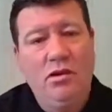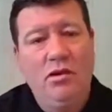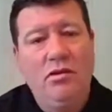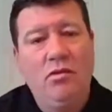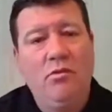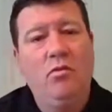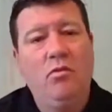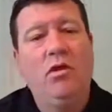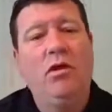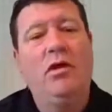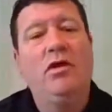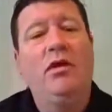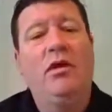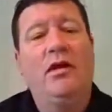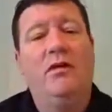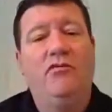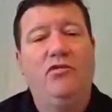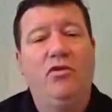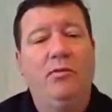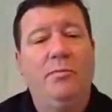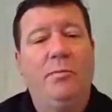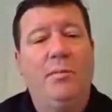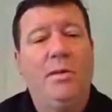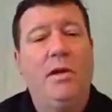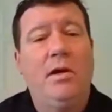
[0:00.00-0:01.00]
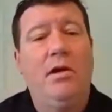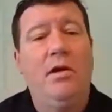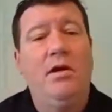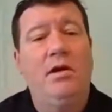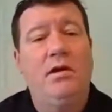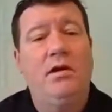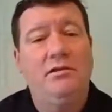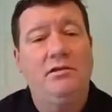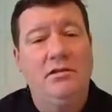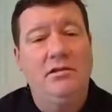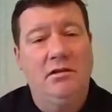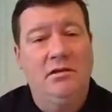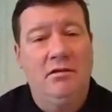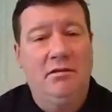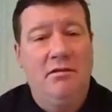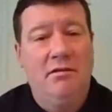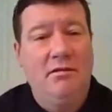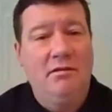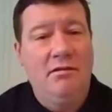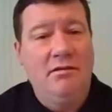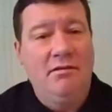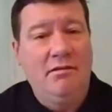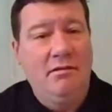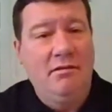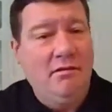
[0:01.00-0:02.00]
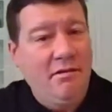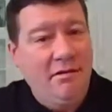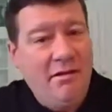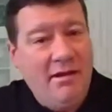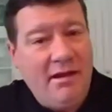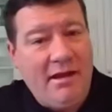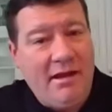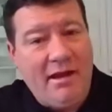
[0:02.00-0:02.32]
we're going to give you a pause. Yeah.